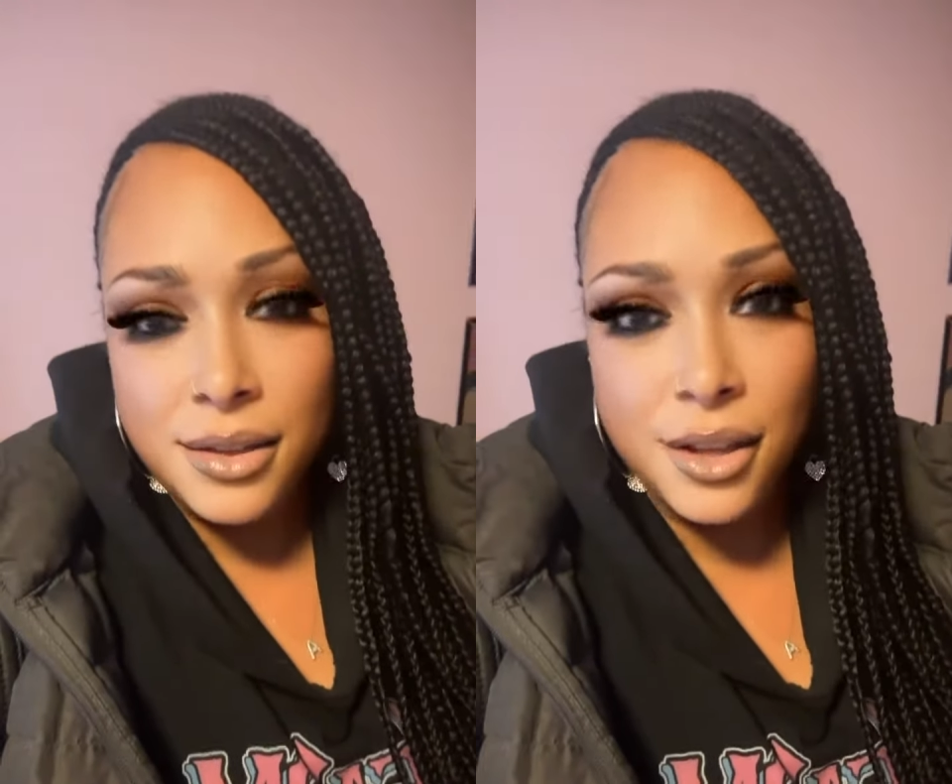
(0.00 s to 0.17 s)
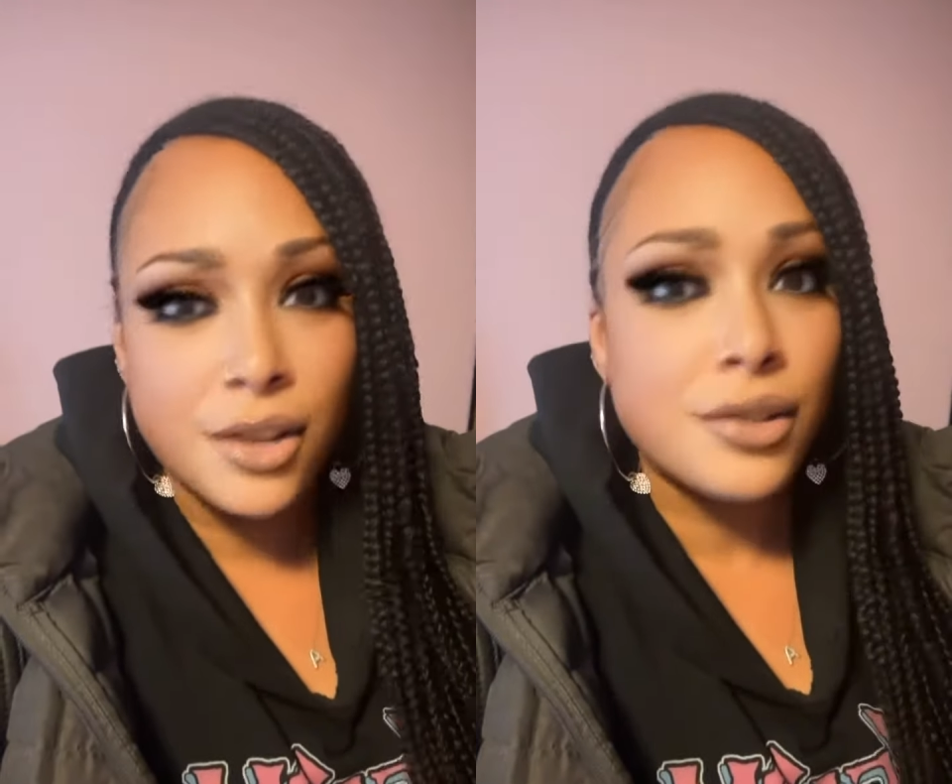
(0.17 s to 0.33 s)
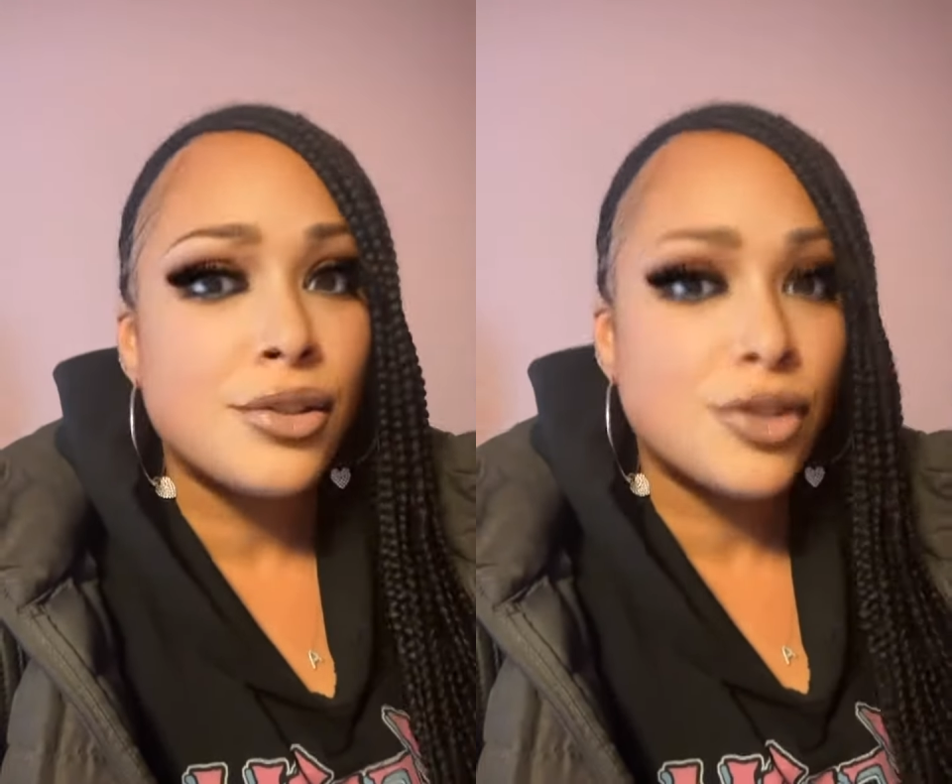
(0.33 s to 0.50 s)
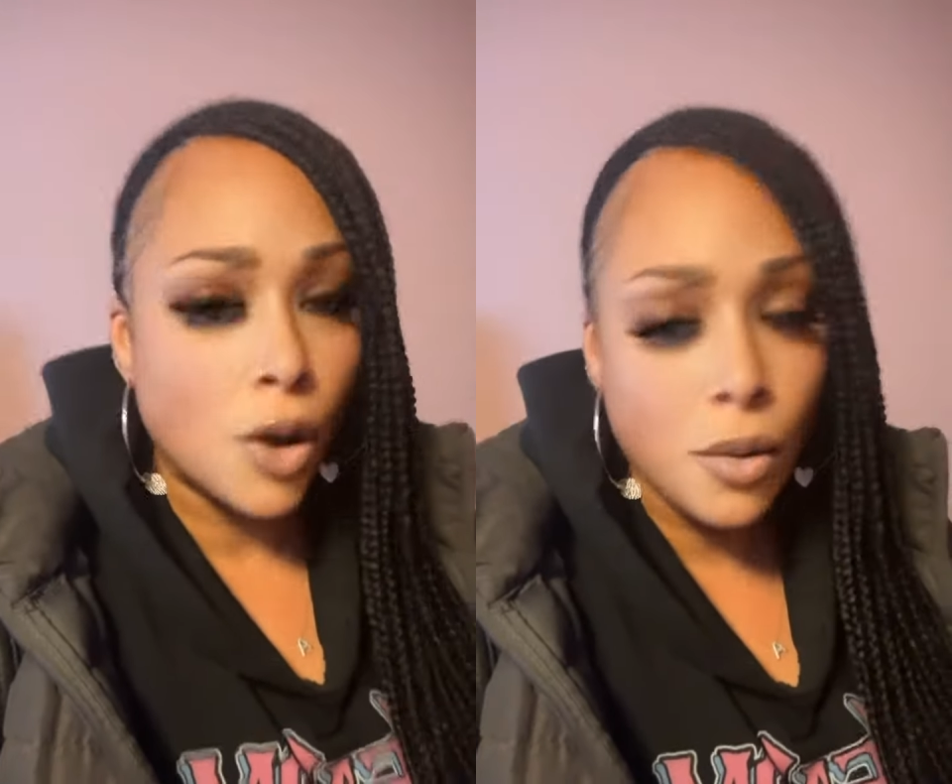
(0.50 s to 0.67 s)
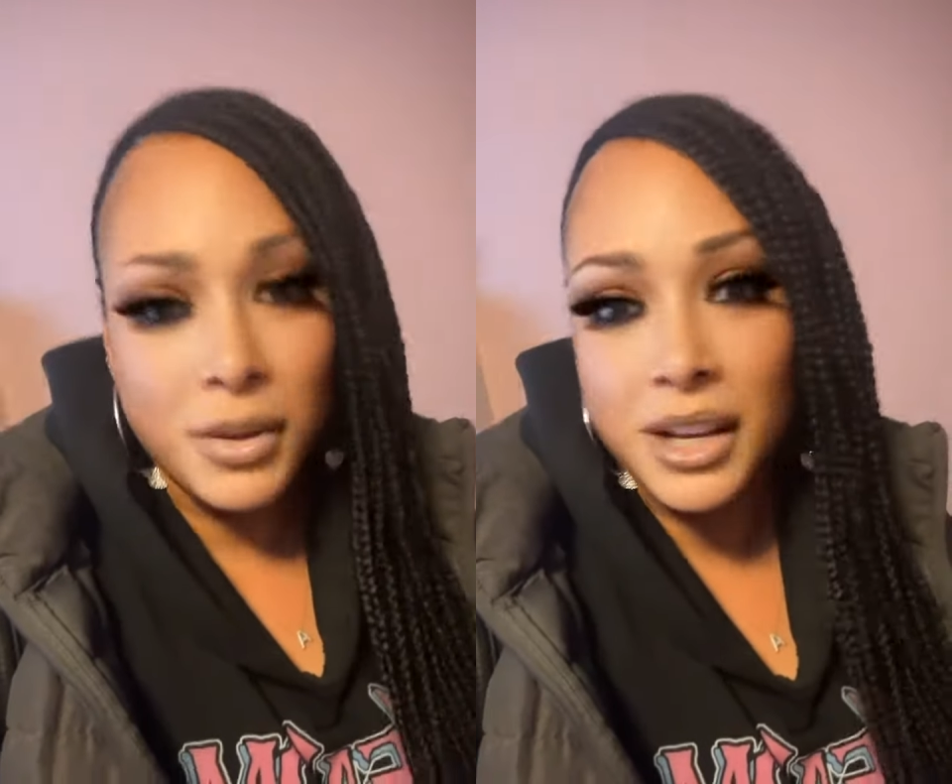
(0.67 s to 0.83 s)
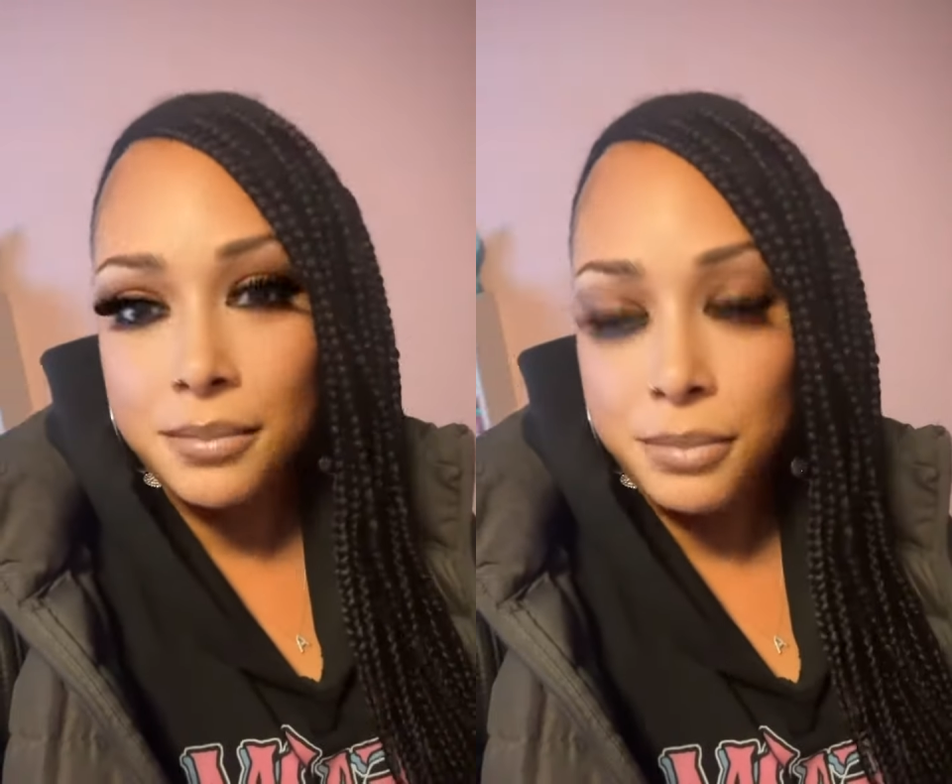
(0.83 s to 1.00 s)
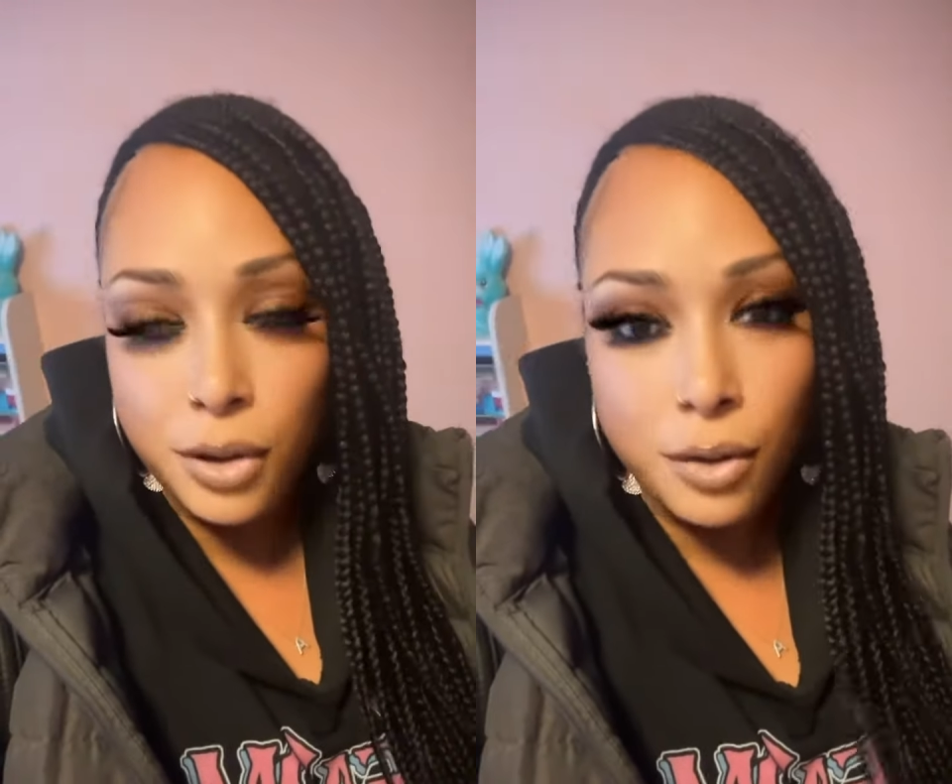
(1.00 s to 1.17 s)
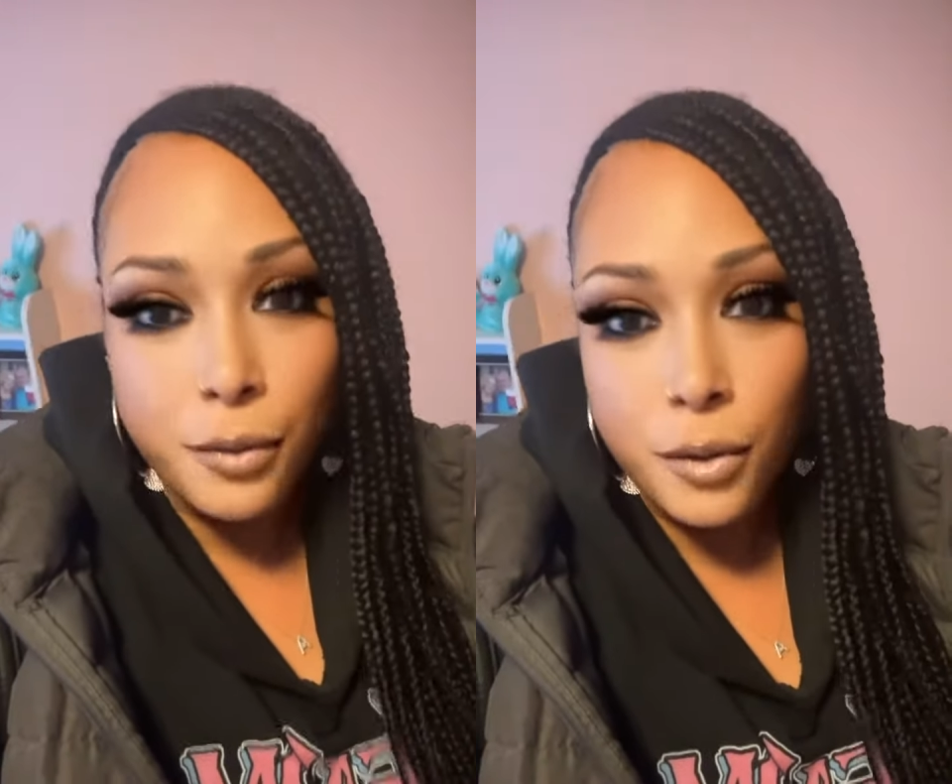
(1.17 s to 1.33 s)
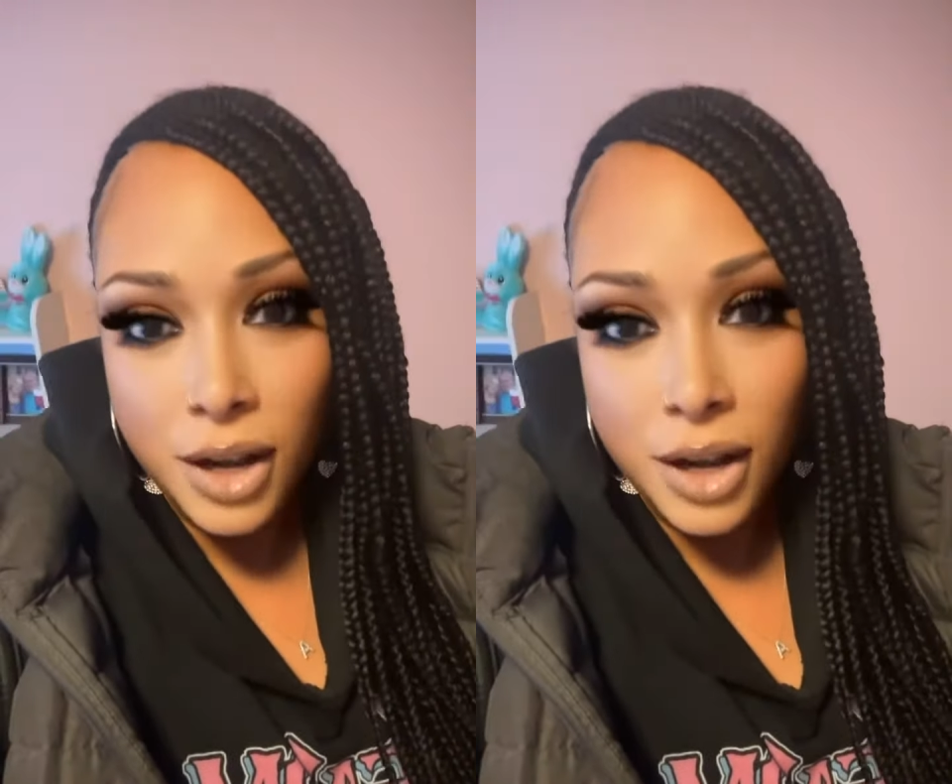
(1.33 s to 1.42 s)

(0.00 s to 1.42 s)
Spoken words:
there's so many beautiful